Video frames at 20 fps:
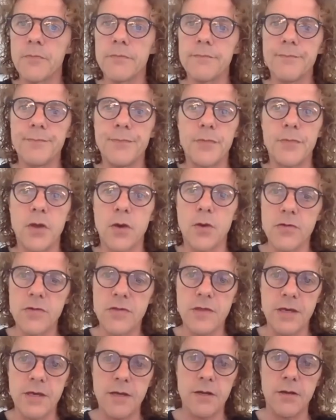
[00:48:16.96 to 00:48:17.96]

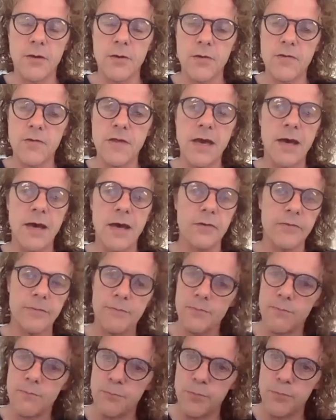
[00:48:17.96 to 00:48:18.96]
Nose in, nose out.
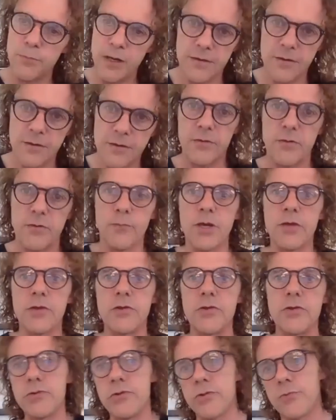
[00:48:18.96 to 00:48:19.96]
Please go to my
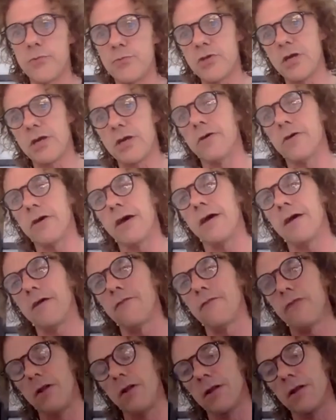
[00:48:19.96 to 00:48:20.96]
YouTube channel. I have a
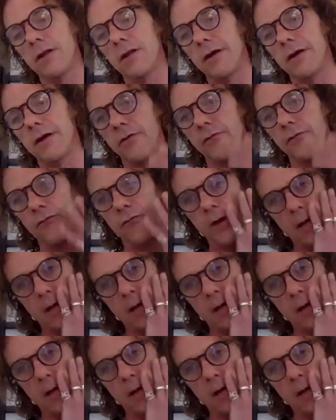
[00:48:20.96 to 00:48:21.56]
lot of